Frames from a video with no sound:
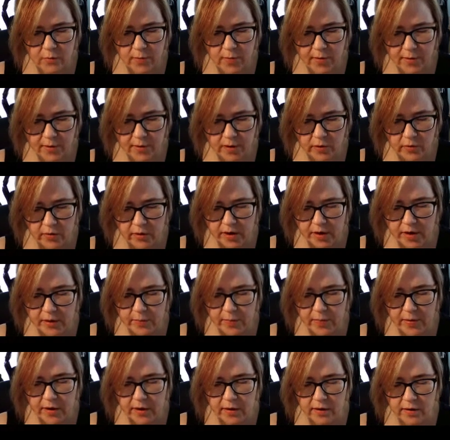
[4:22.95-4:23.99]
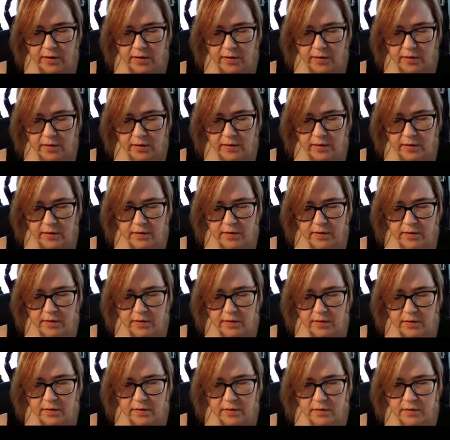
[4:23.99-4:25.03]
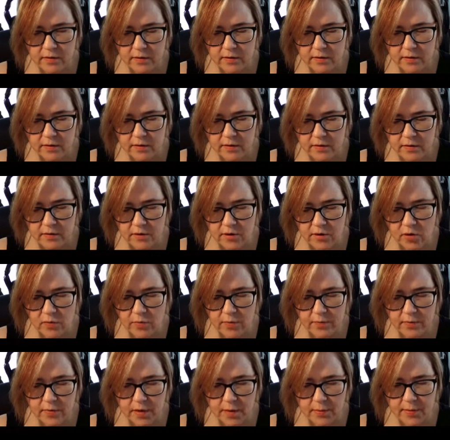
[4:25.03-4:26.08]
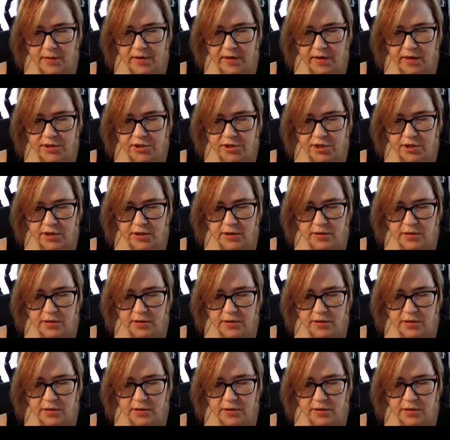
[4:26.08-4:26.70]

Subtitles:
maybe I'll run out of Pekka. Nope, I'm gonna get you.